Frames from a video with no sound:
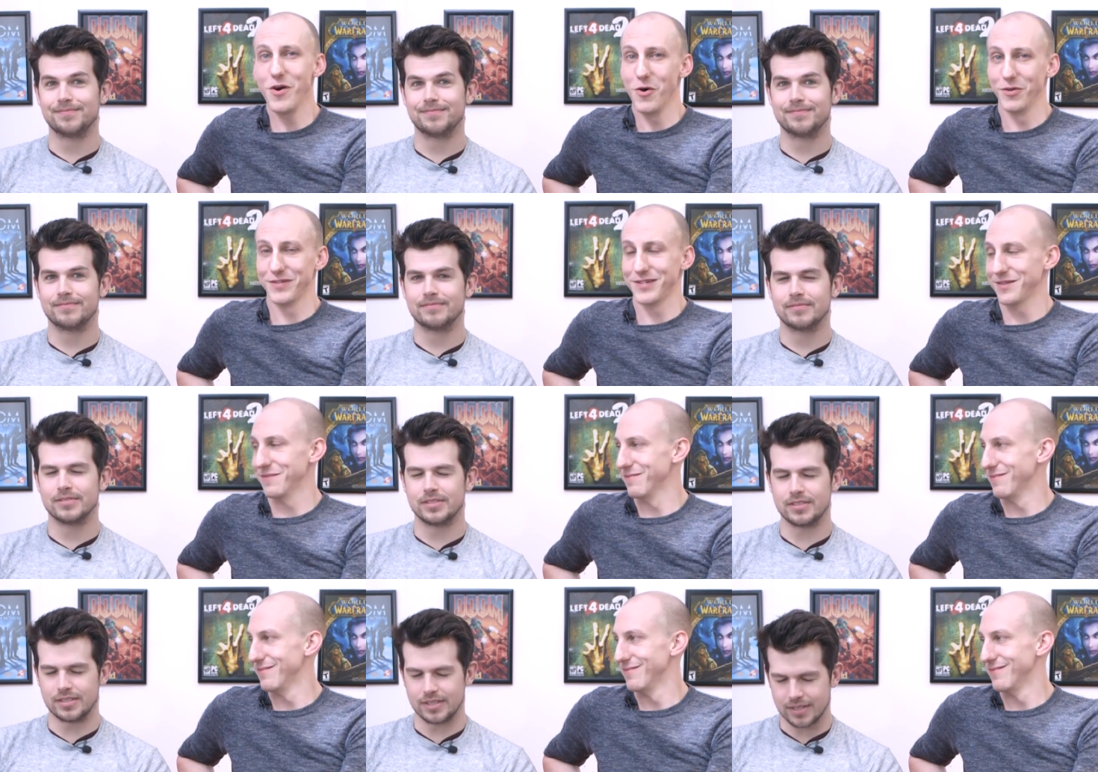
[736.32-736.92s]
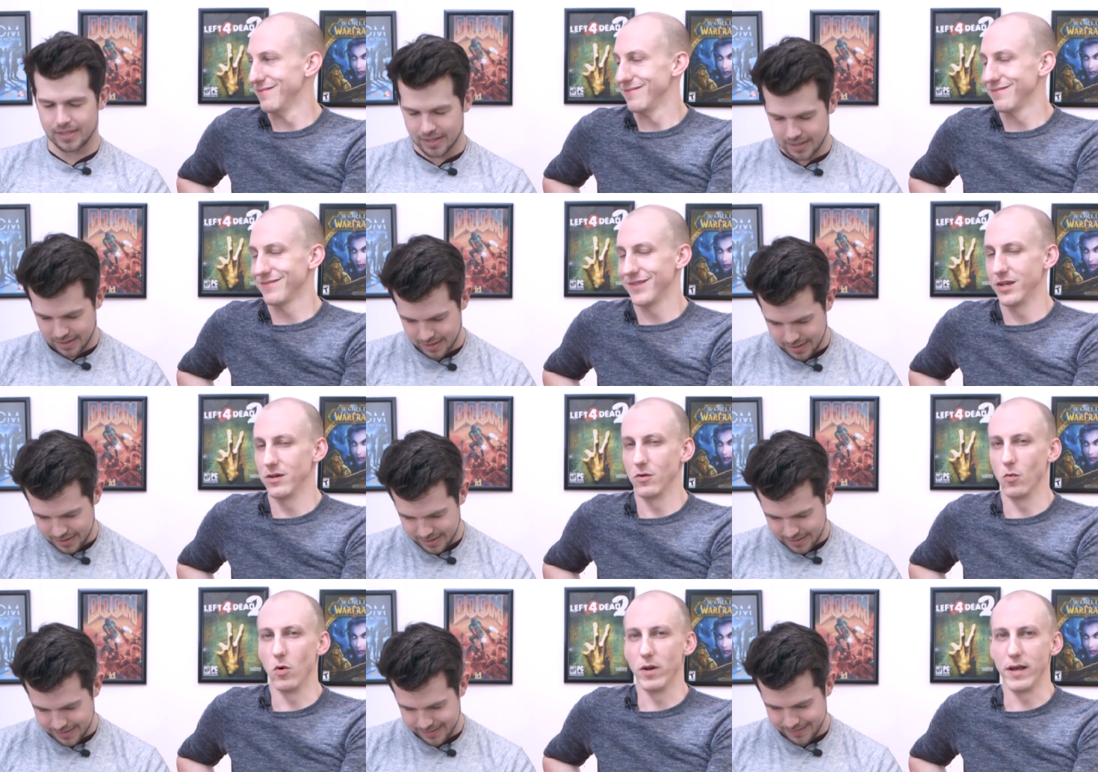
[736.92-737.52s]
Speaker 1: not. Ugh.
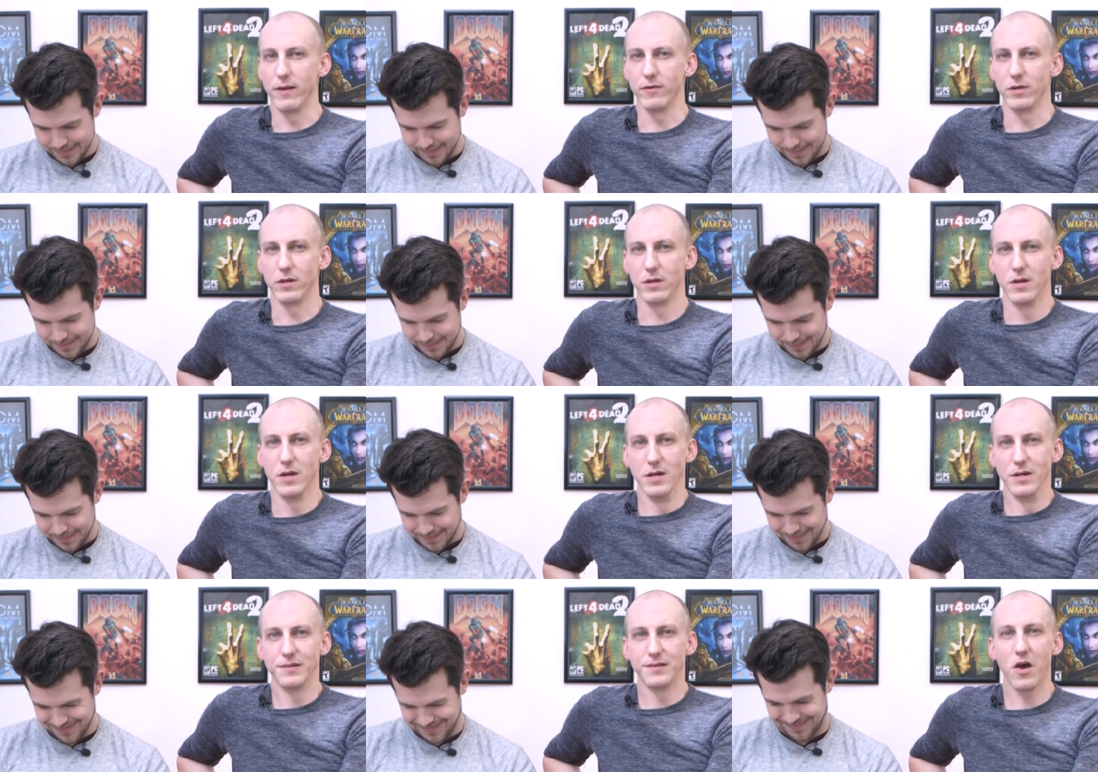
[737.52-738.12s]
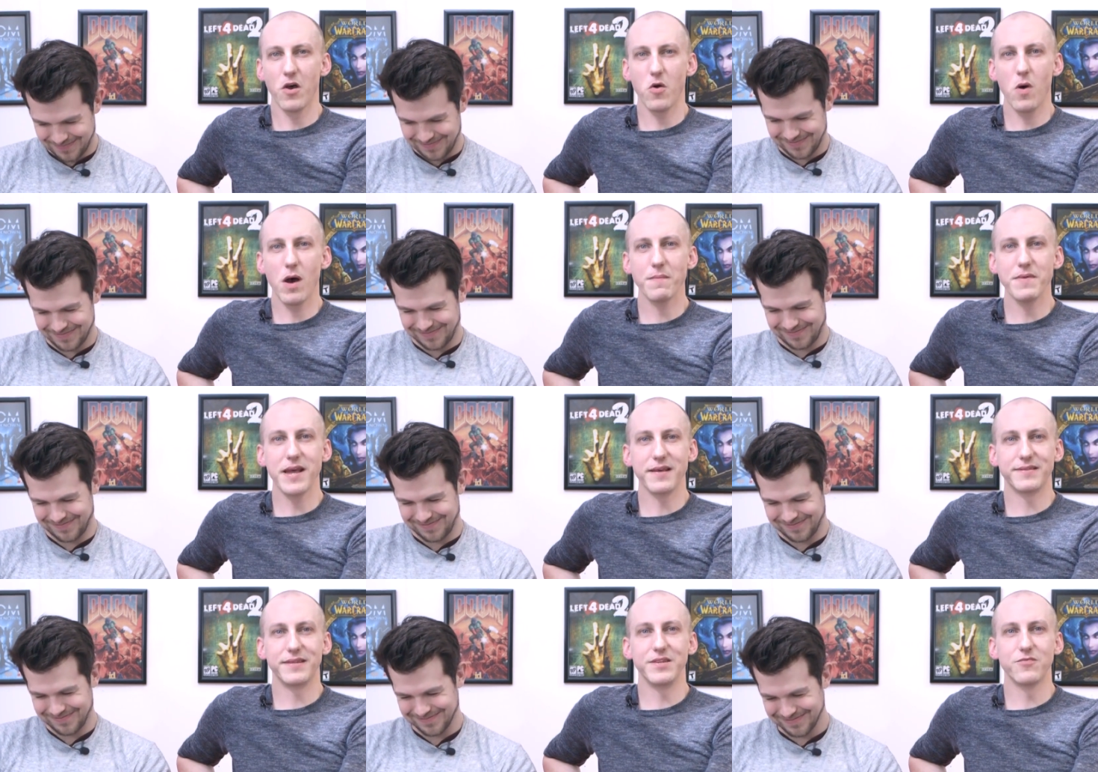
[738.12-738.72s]
Oh, whatever. So
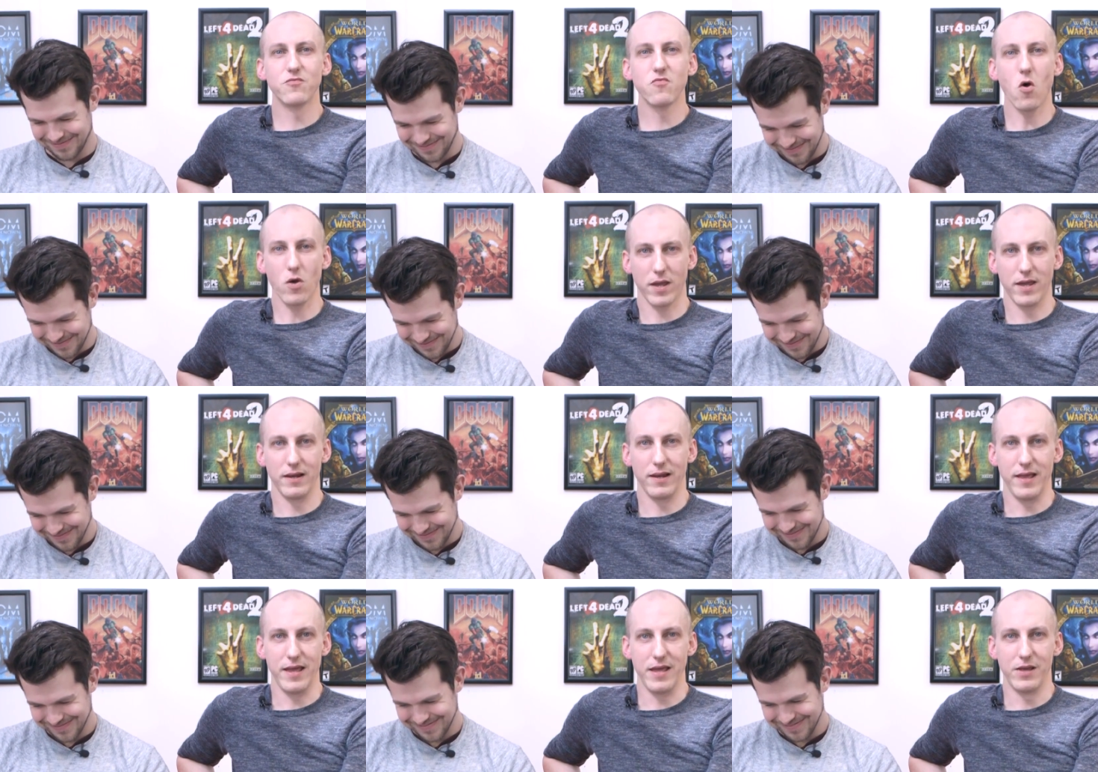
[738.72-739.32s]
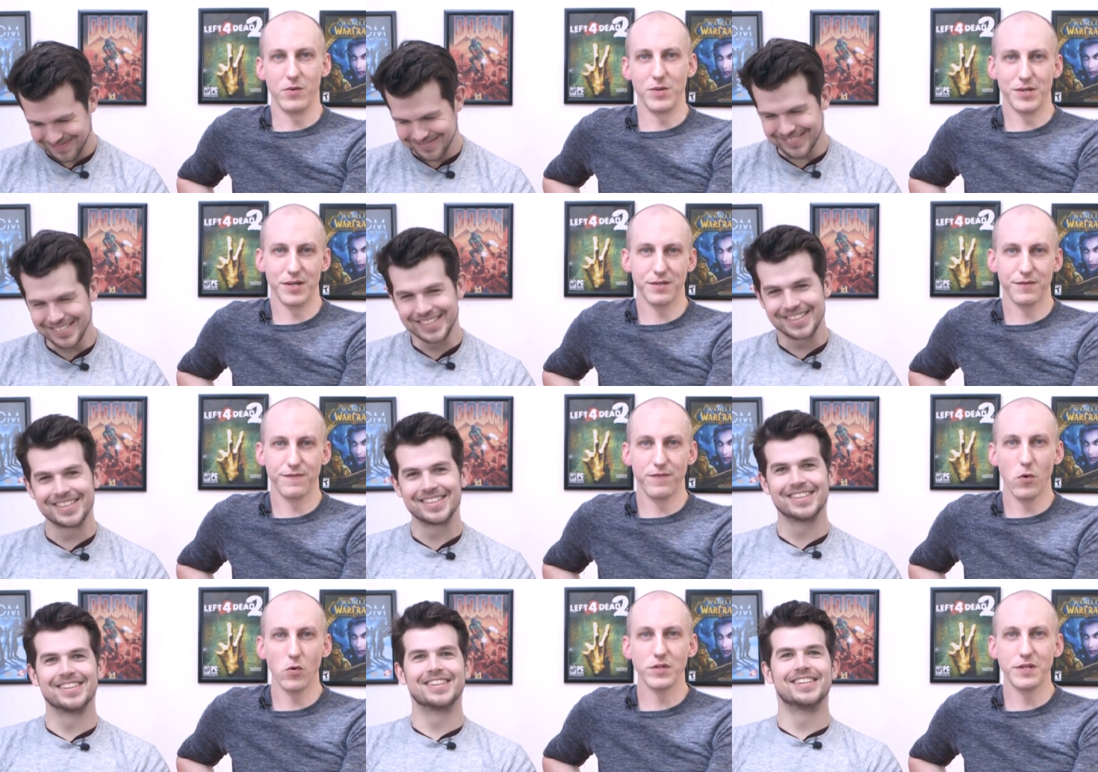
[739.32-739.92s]
up next is Rocket League, which
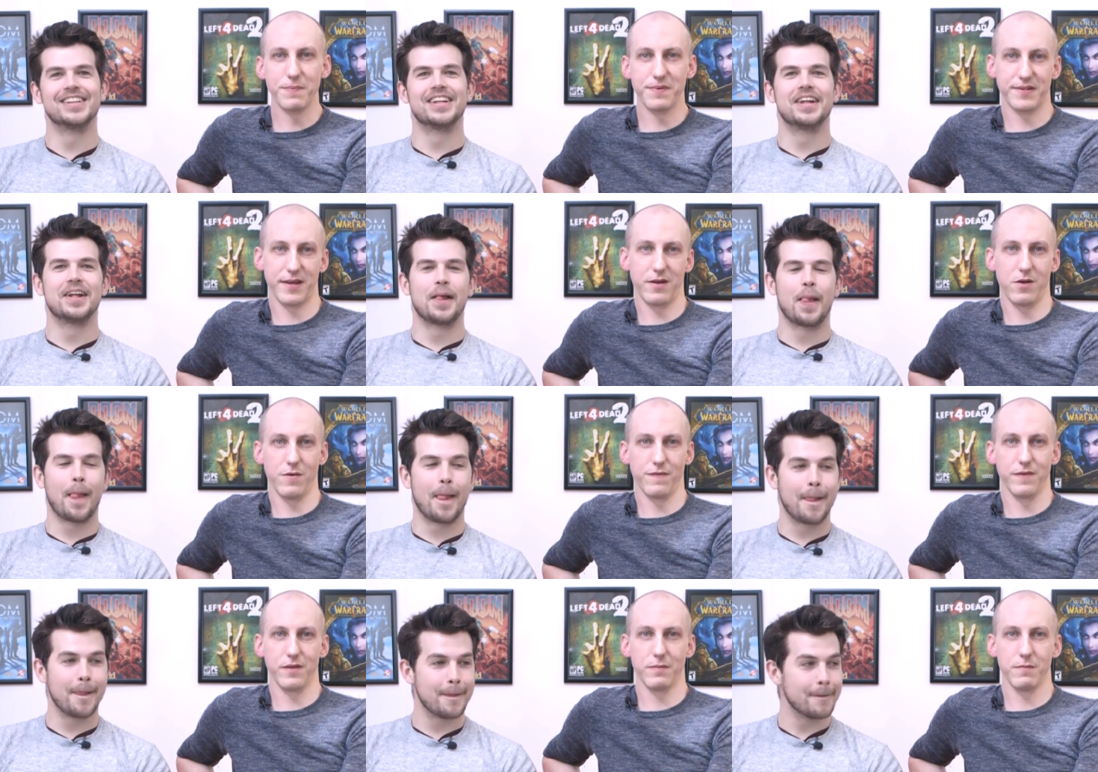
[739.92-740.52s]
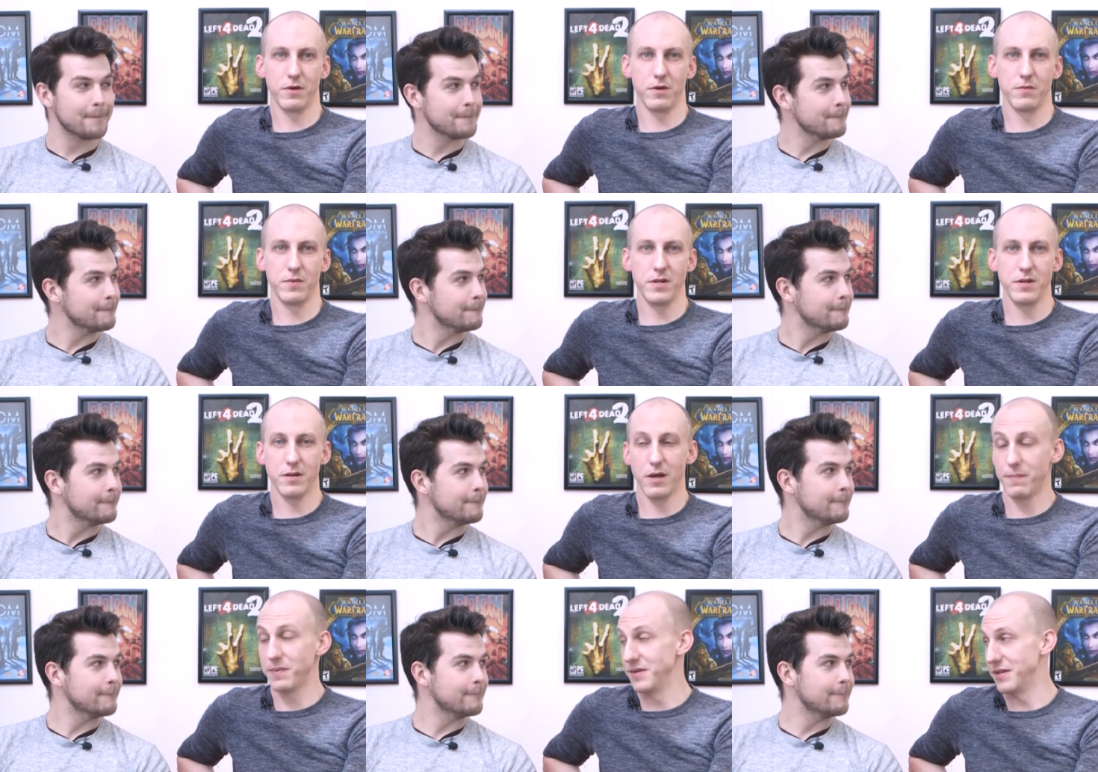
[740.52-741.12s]
has 40% off at the
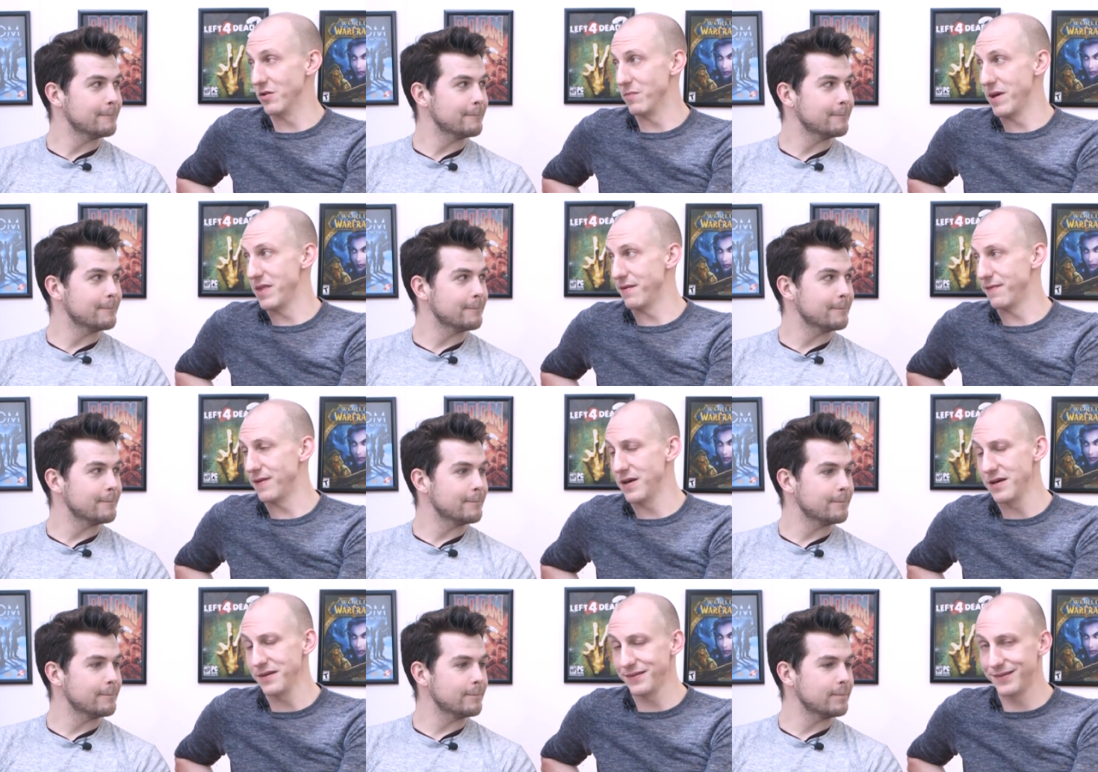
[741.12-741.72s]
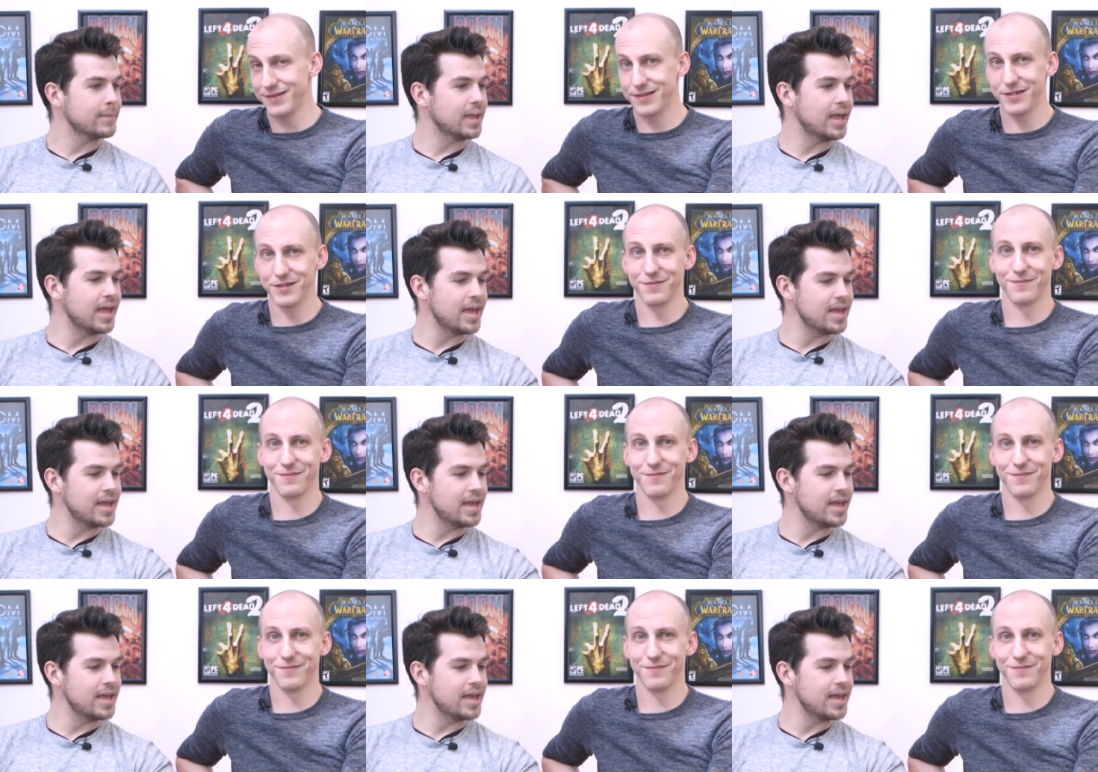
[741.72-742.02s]
moment, up until May the 1st.